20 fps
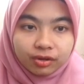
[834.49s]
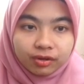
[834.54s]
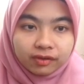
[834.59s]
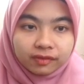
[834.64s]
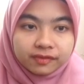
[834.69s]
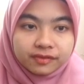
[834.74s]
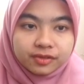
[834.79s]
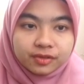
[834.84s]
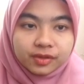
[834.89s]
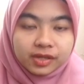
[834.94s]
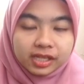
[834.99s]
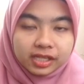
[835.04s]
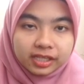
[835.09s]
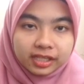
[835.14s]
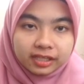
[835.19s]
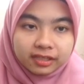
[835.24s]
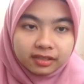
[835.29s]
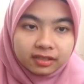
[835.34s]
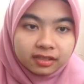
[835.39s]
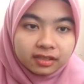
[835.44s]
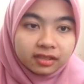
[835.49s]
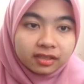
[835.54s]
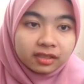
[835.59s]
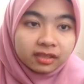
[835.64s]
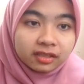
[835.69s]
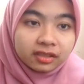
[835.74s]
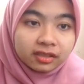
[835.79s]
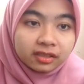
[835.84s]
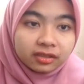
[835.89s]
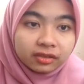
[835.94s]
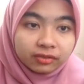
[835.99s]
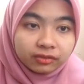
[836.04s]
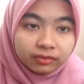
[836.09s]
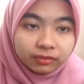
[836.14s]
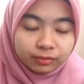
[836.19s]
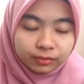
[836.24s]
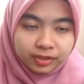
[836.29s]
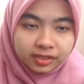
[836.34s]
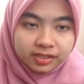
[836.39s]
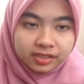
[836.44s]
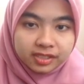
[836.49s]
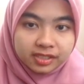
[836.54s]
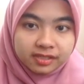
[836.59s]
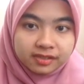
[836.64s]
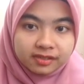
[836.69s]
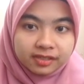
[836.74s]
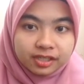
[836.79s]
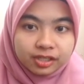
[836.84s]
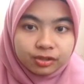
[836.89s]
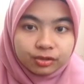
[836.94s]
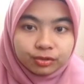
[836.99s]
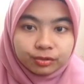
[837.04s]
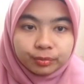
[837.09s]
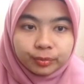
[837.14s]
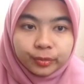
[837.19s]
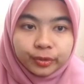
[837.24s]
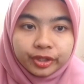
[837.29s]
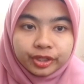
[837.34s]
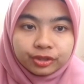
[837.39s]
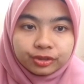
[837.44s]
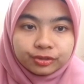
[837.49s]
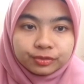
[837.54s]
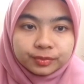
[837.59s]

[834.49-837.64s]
of swelling, which is 0.2%.